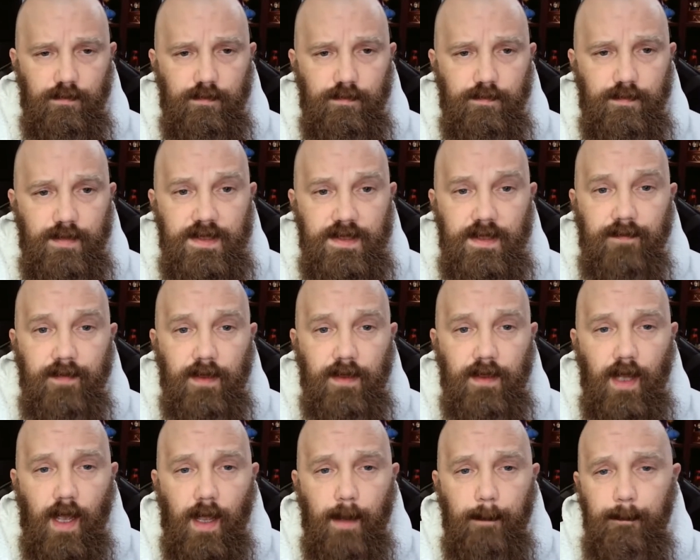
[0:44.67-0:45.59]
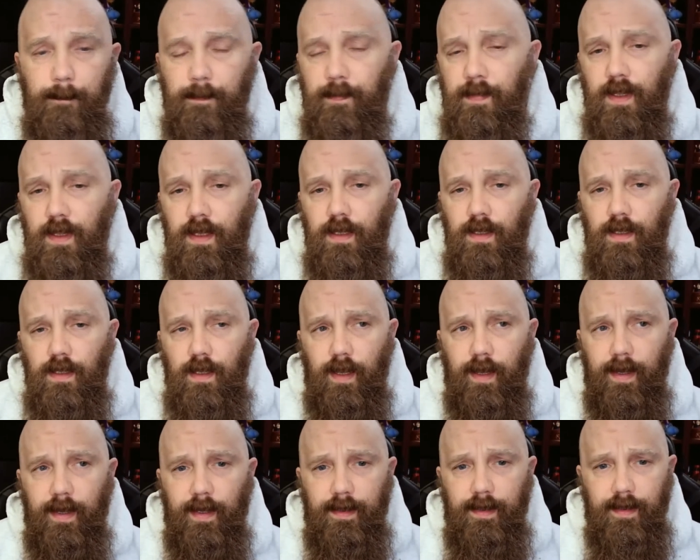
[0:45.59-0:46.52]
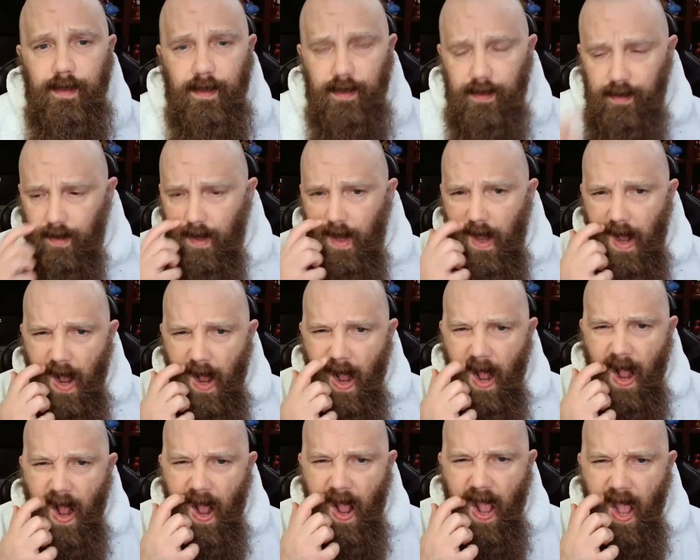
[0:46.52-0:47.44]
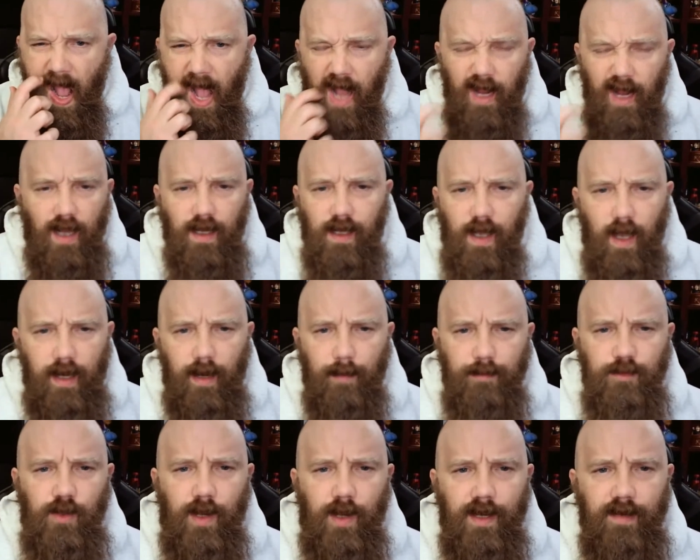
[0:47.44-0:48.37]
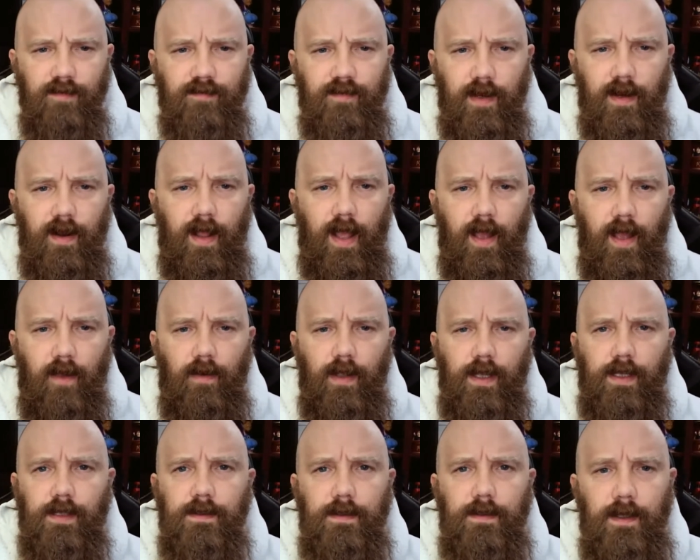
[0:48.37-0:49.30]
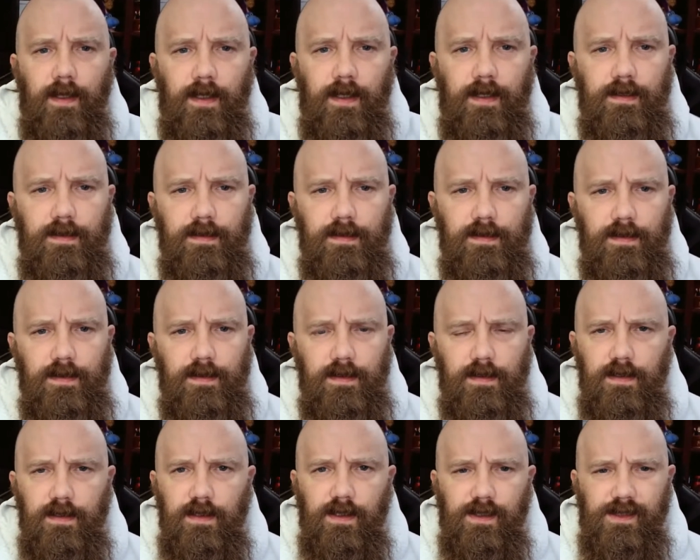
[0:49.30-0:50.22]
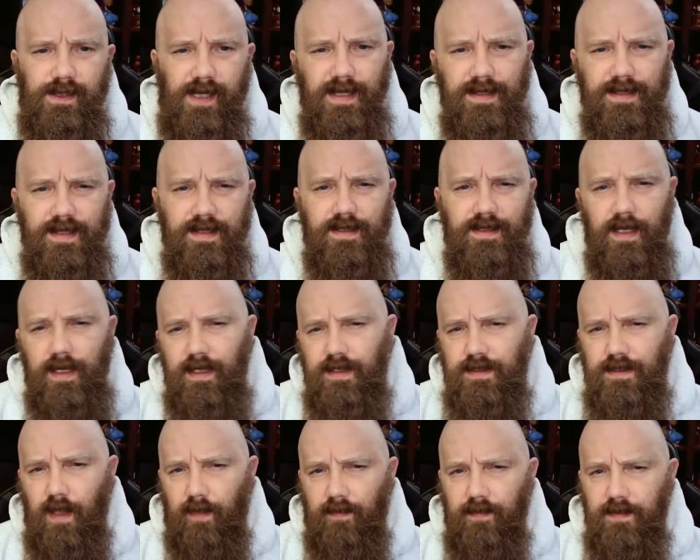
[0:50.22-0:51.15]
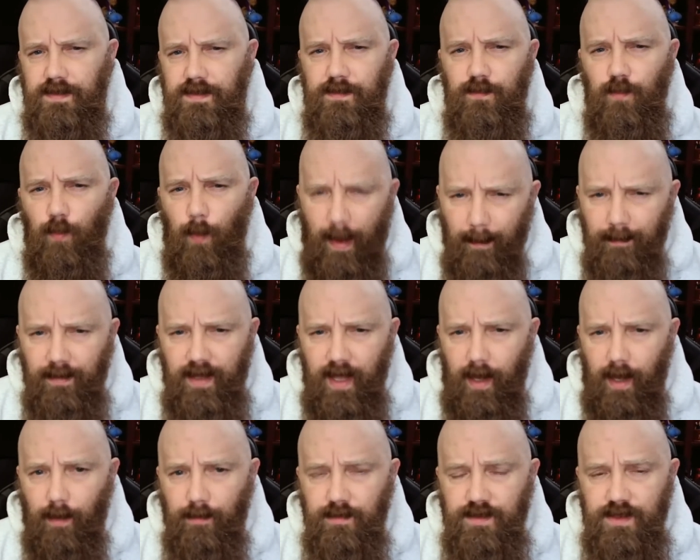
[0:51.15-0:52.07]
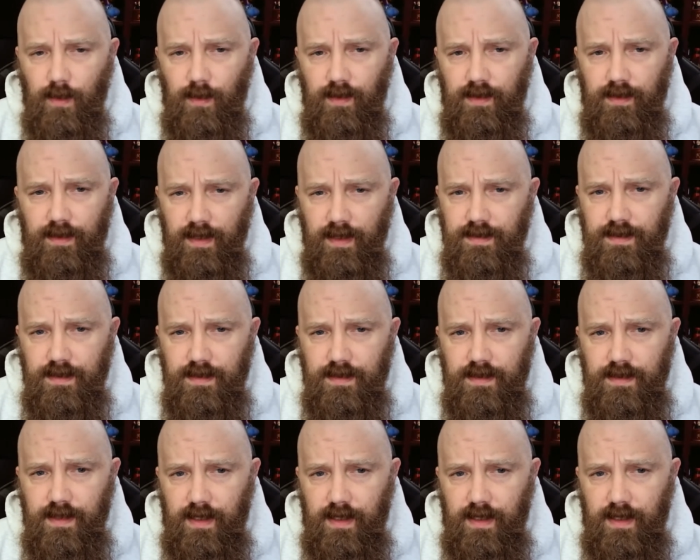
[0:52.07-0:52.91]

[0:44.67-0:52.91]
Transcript: Pacific time, and I got caught up trying to figure out how I can change the settings on this webcam so it doesn't